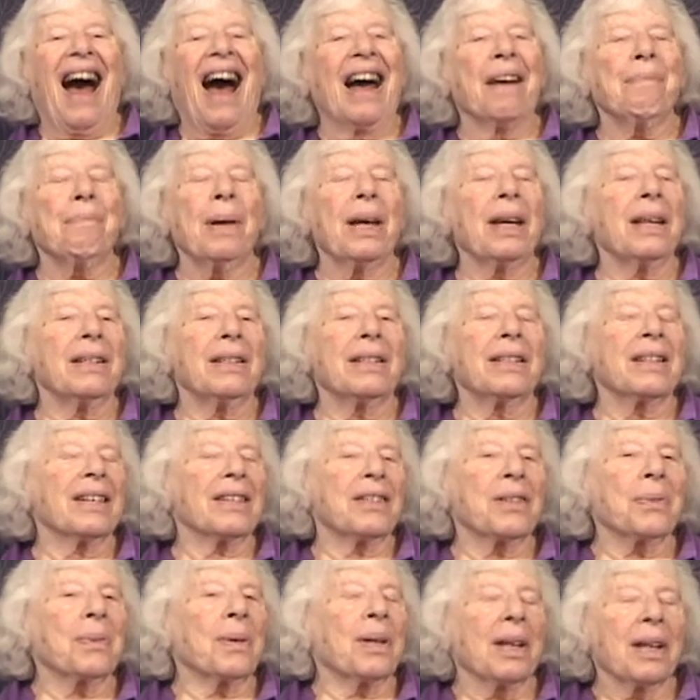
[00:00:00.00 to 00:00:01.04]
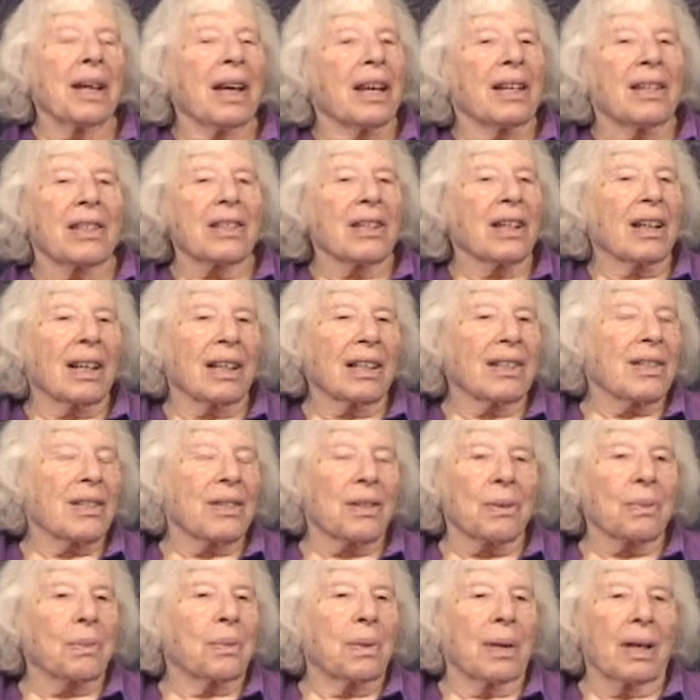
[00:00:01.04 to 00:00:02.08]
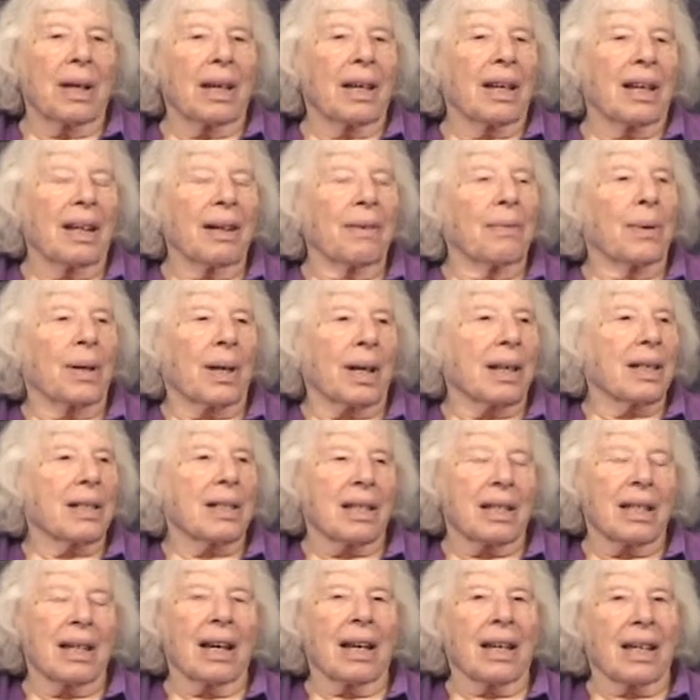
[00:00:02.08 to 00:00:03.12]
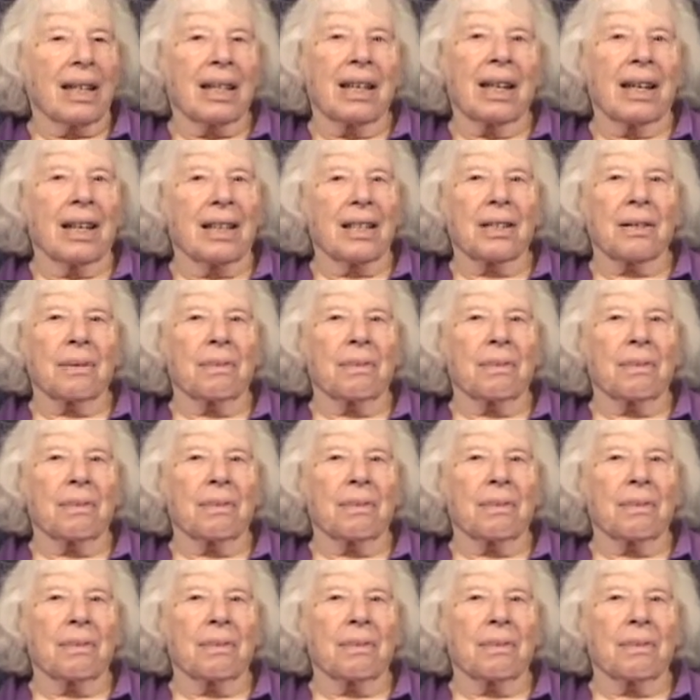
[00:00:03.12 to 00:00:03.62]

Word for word: I made twenty-eight dollars a week when I started as